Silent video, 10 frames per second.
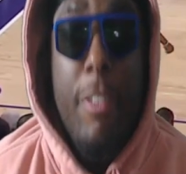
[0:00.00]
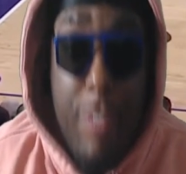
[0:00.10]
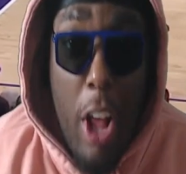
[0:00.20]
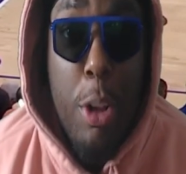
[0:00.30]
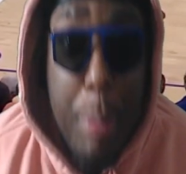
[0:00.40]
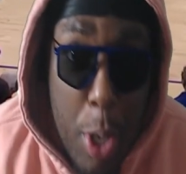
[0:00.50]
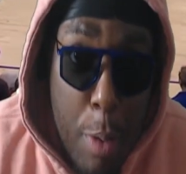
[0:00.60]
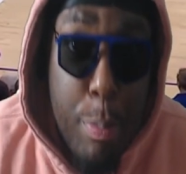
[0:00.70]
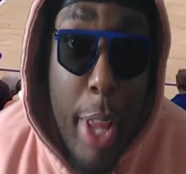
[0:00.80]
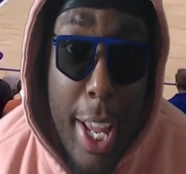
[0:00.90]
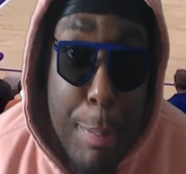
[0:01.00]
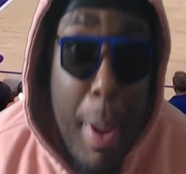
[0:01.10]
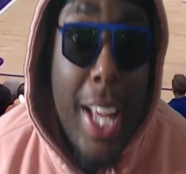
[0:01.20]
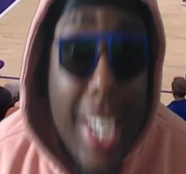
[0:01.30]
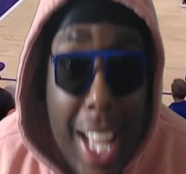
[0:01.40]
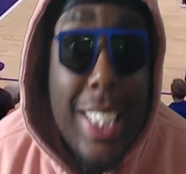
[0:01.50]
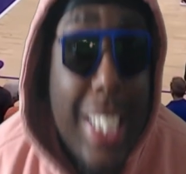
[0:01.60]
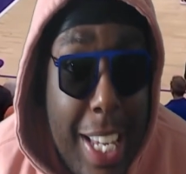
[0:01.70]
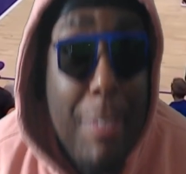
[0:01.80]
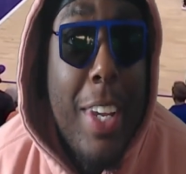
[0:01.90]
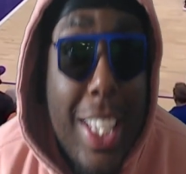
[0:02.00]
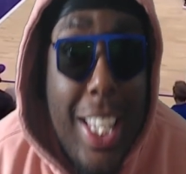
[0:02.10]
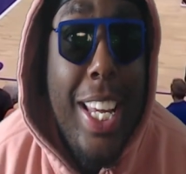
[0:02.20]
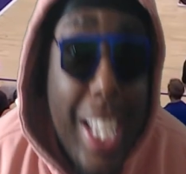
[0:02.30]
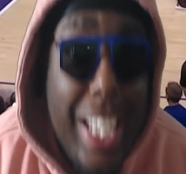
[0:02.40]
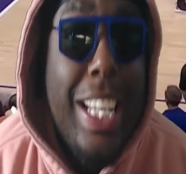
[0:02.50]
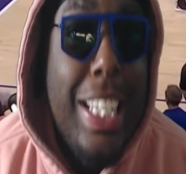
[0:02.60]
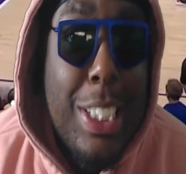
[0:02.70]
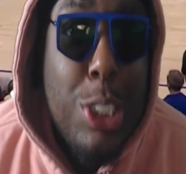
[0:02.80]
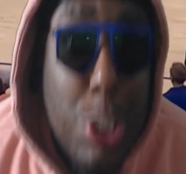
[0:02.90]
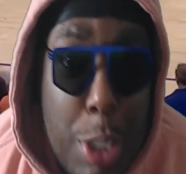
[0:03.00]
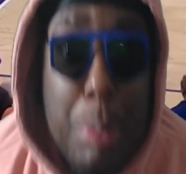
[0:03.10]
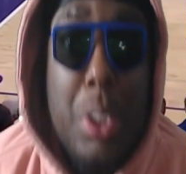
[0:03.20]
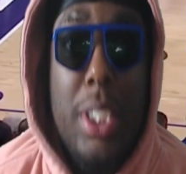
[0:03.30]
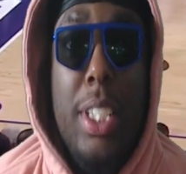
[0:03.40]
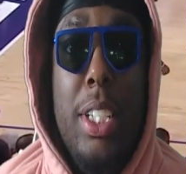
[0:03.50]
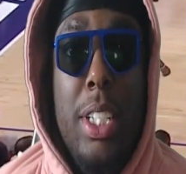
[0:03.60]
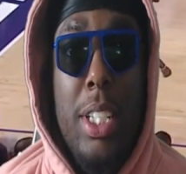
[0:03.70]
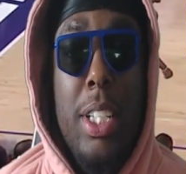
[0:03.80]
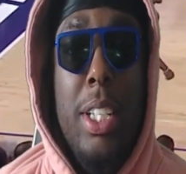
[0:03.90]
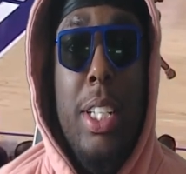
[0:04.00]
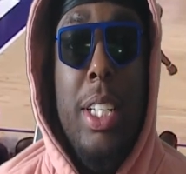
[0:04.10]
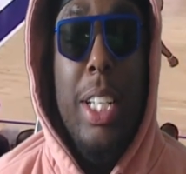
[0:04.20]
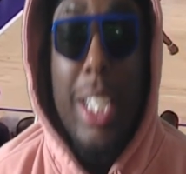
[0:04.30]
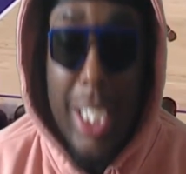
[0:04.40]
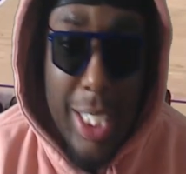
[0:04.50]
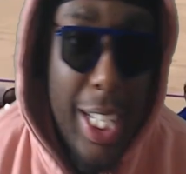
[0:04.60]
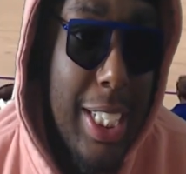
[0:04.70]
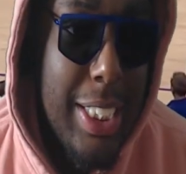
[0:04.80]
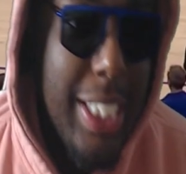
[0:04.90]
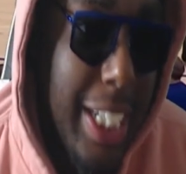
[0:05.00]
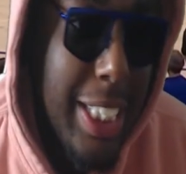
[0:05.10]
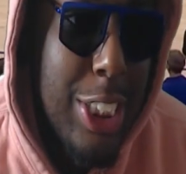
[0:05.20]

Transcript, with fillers: Follow me on Playback dot T V, link in the description. And let's get